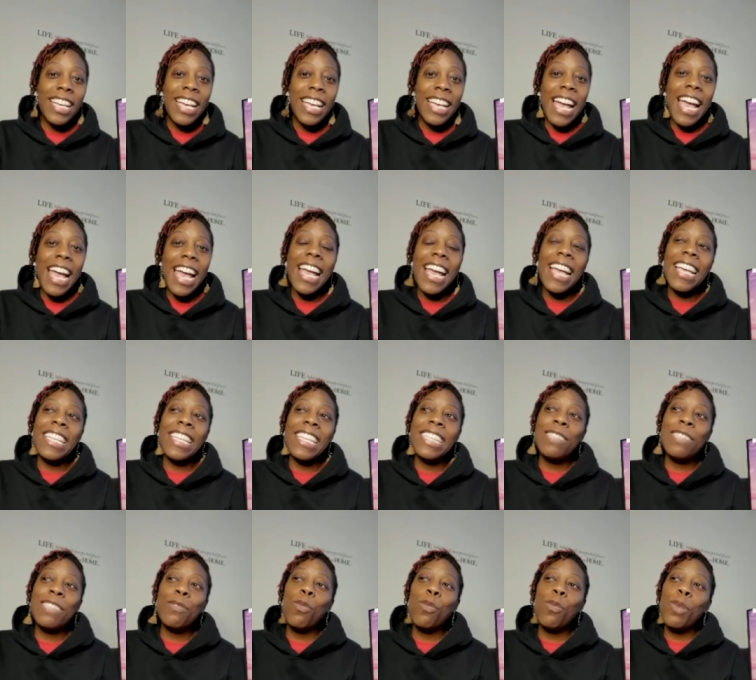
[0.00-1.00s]
Okay.
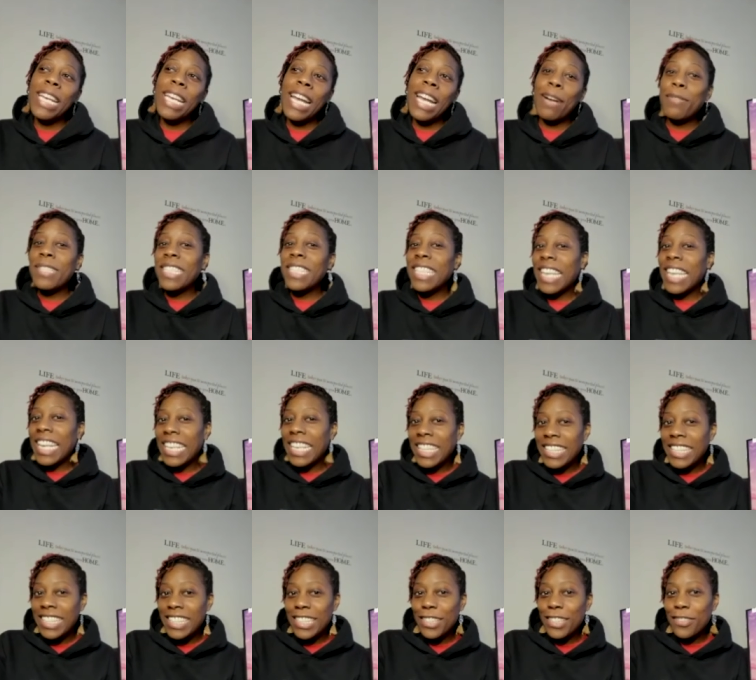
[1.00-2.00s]
And when I was getting
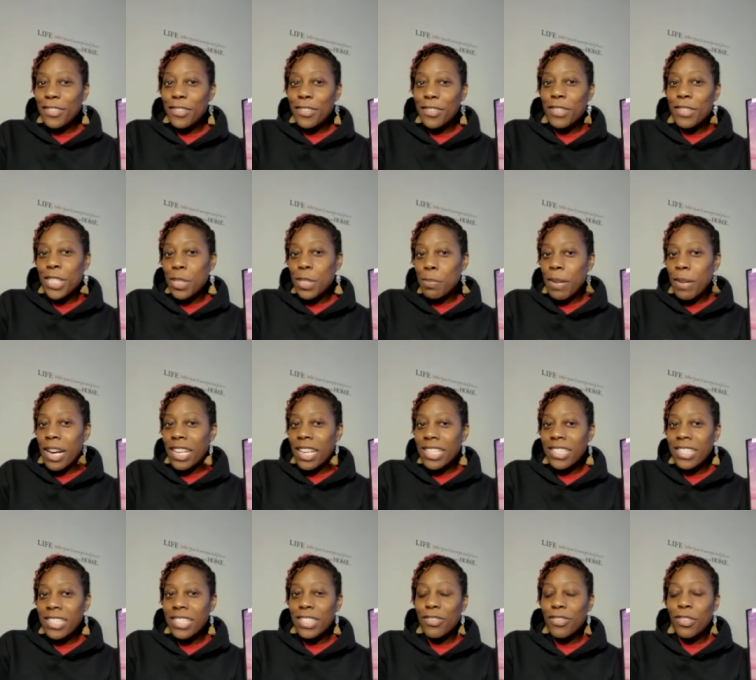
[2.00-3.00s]
the different
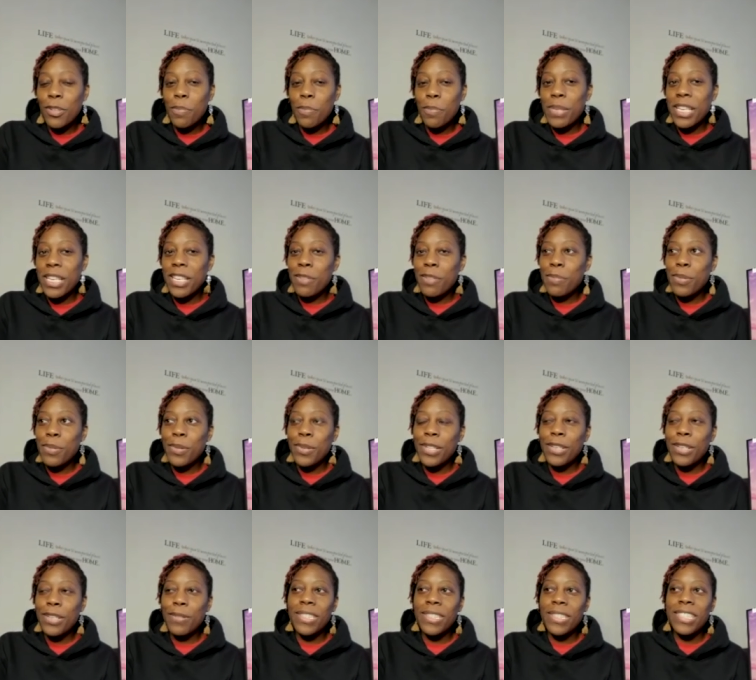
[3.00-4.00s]
responses from people,
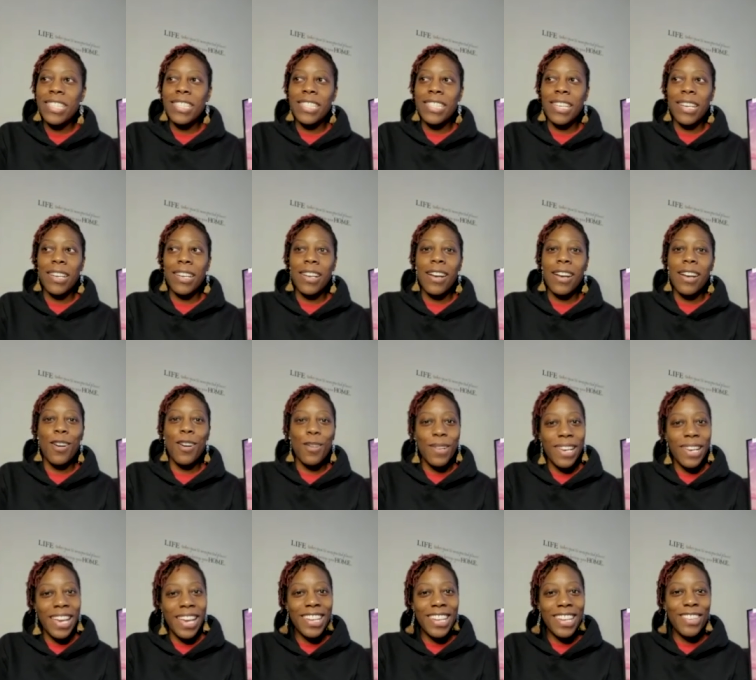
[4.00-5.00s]
it was just like,
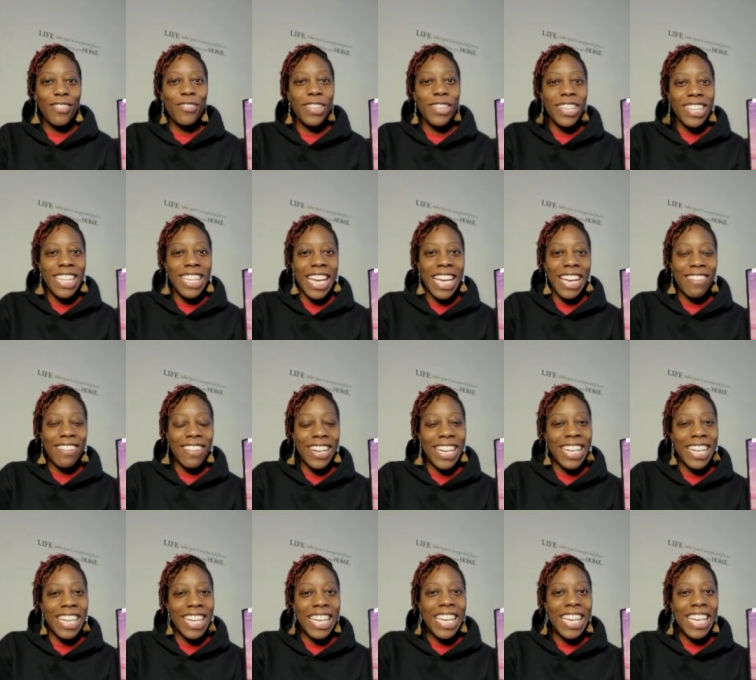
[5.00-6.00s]
okay, you feel that,
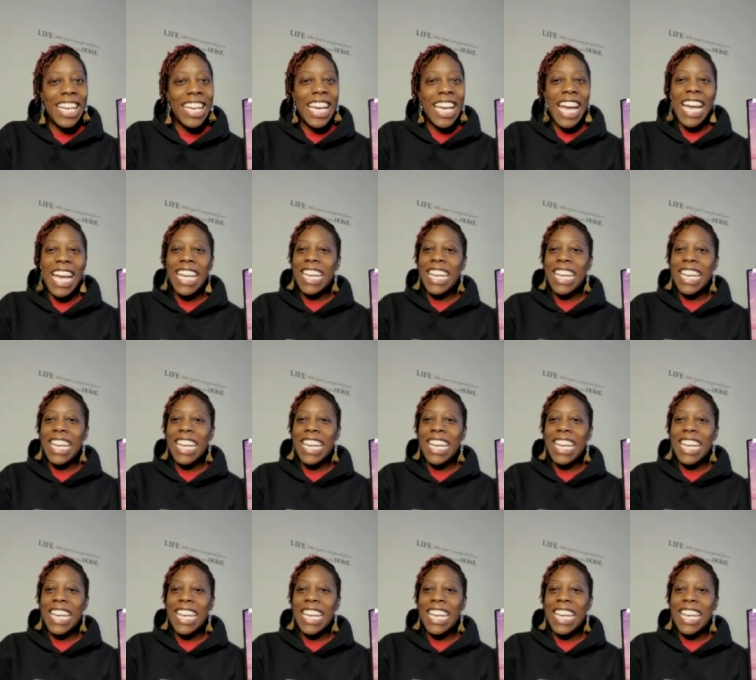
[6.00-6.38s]
right? Mm-hmm.